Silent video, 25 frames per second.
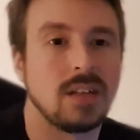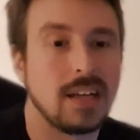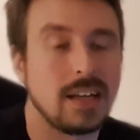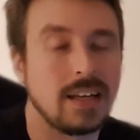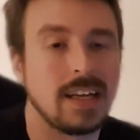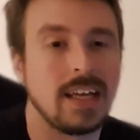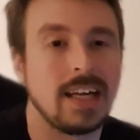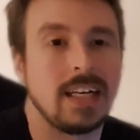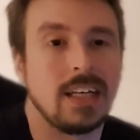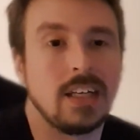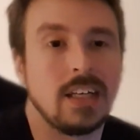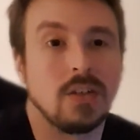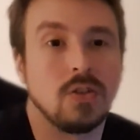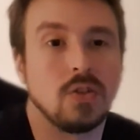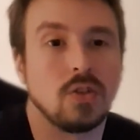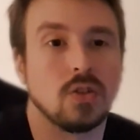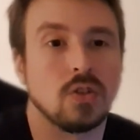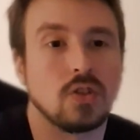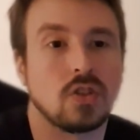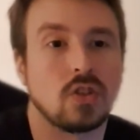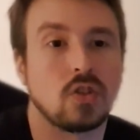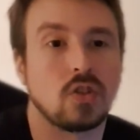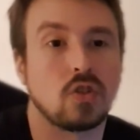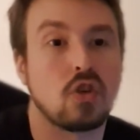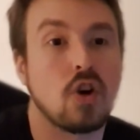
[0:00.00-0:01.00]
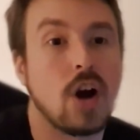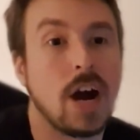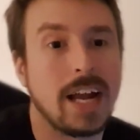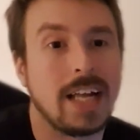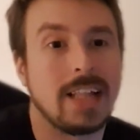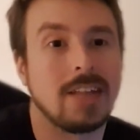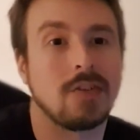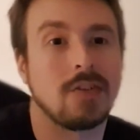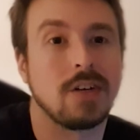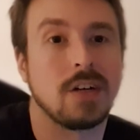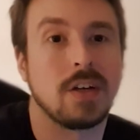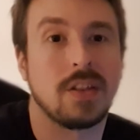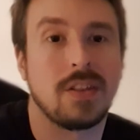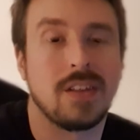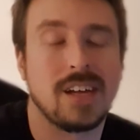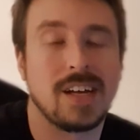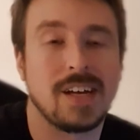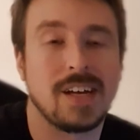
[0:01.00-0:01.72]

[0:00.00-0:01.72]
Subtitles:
getting users trying the real thing.